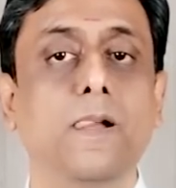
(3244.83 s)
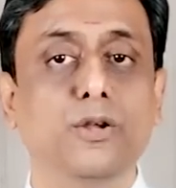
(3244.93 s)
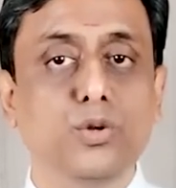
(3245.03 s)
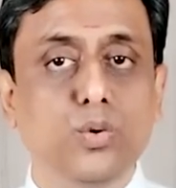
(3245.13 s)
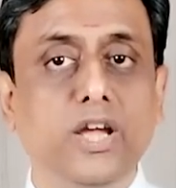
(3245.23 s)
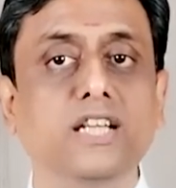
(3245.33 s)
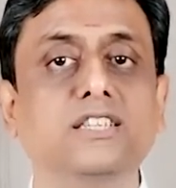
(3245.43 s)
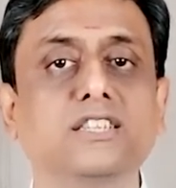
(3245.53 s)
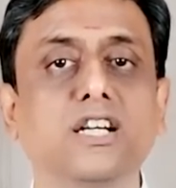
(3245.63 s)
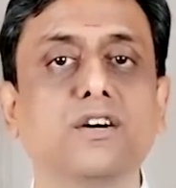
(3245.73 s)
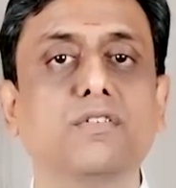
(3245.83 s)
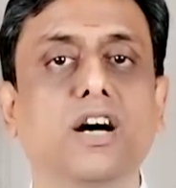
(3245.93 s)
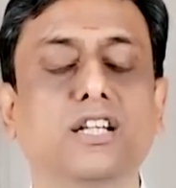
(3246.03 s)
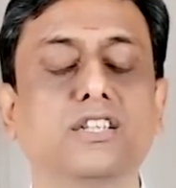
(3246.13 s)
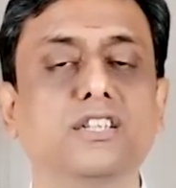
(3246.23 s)
You can serve
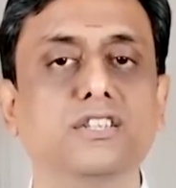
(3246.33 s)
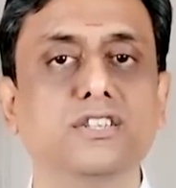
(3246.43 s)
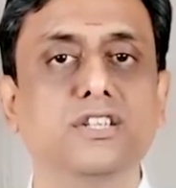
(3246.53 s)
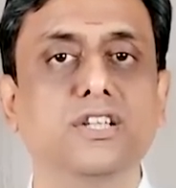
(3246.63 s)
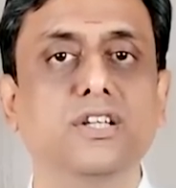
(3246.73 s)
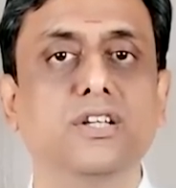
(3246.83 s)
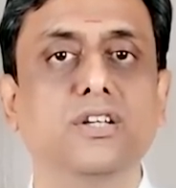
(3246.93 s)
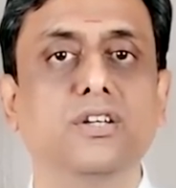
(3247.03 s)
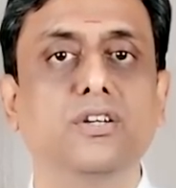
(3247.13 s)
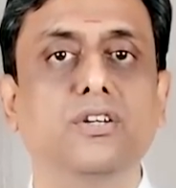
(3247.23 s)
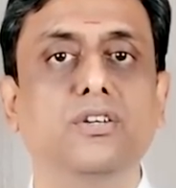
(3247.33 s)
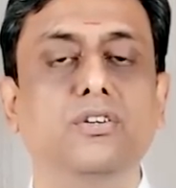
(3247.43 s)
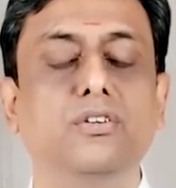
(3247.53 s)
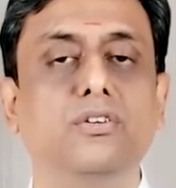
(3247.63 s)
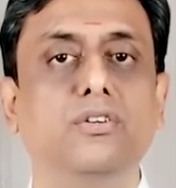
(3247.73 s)
others
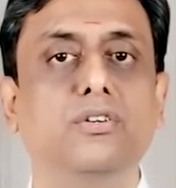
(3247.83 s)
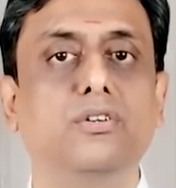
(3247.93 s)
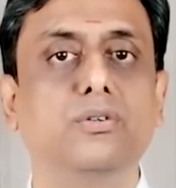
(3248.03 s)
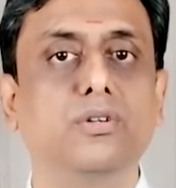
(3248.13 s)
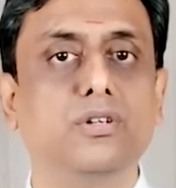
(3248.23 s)
to